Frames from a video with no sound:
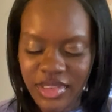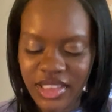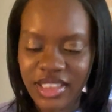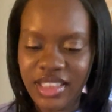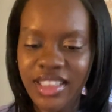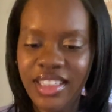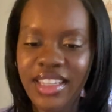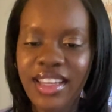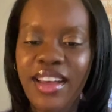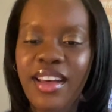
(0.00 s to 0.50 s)

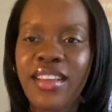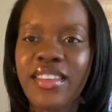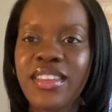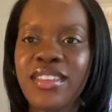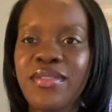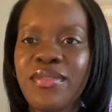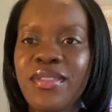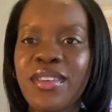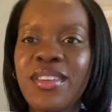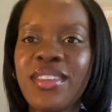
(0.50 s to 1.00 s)
Y'all, the
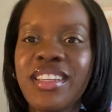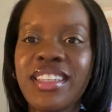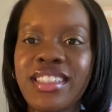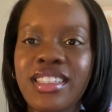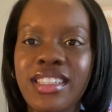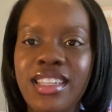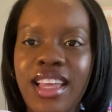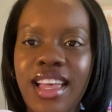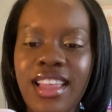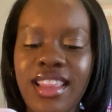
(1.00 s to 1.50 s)
phone is
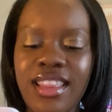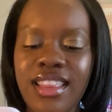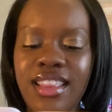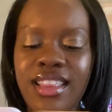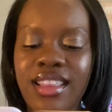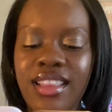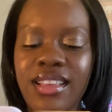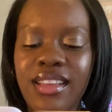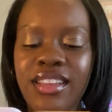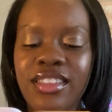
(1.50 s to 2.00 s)
not,
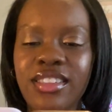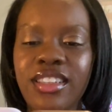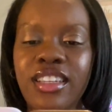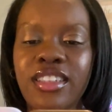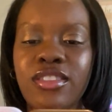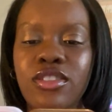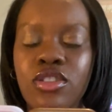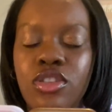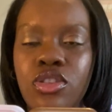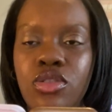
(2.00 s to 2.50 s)
it's like
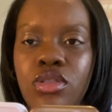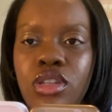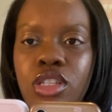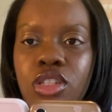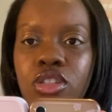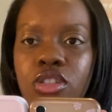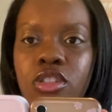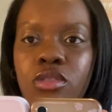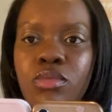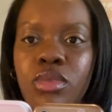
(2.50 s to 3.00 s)
2
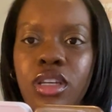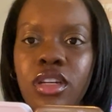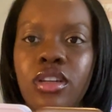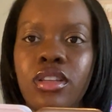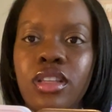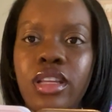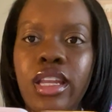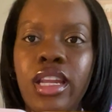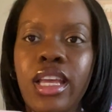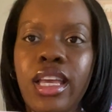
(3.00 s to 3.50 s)
inches bigger
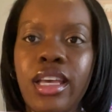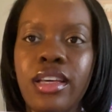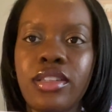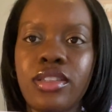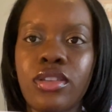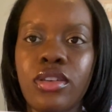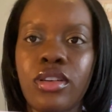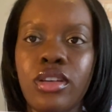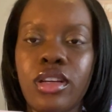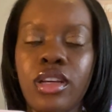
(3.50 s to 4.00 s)
than an
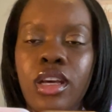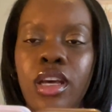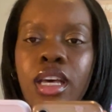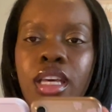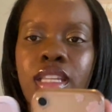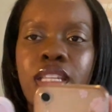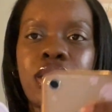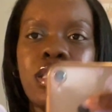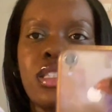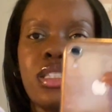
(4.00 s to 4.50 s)
XR.
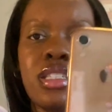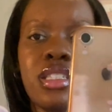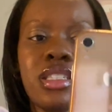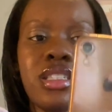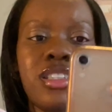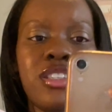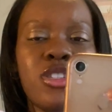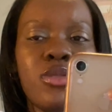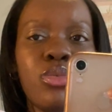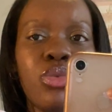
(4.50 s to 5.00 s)
This is a
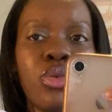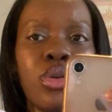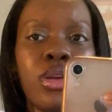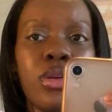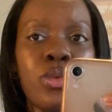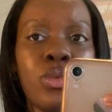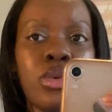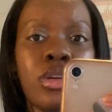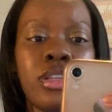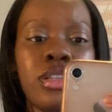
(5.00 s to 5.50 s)

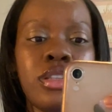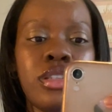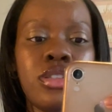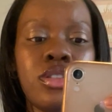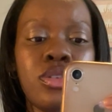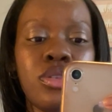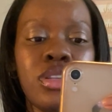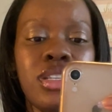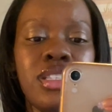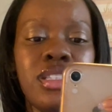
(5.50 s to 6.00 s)
6.1
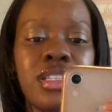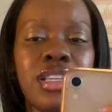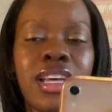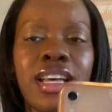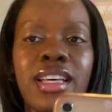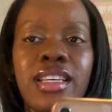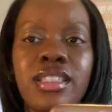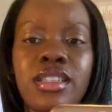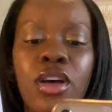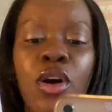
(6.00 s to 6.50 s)
screen
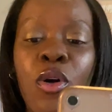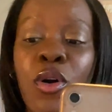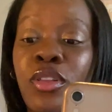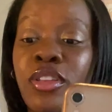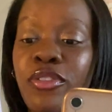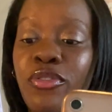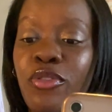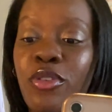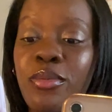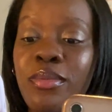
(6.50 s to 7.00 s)
size. Oh, only
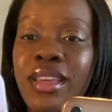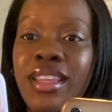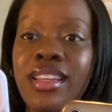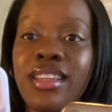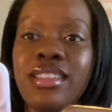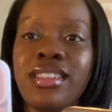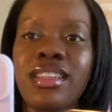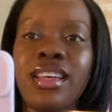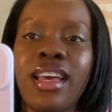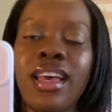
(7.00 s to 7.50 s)
4
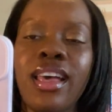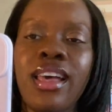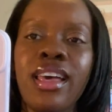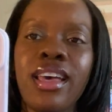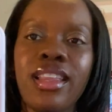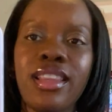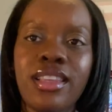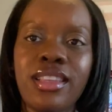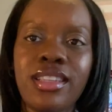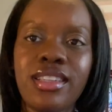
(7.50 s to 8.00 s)
minutes.
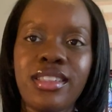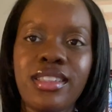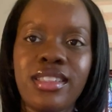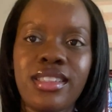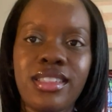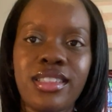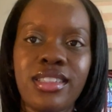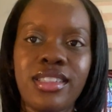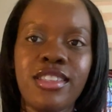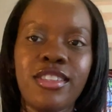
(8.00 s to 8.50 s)
And then this is a
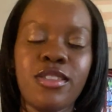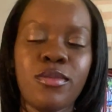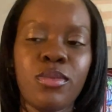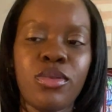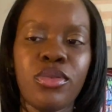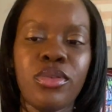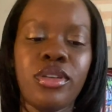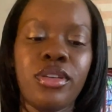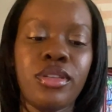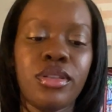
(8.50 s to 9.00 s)

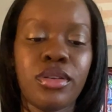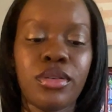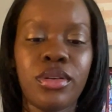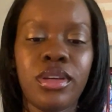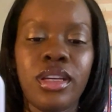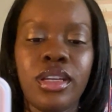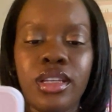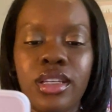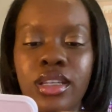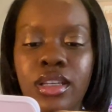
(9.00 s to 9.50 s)

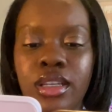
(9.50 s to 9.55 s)
6.3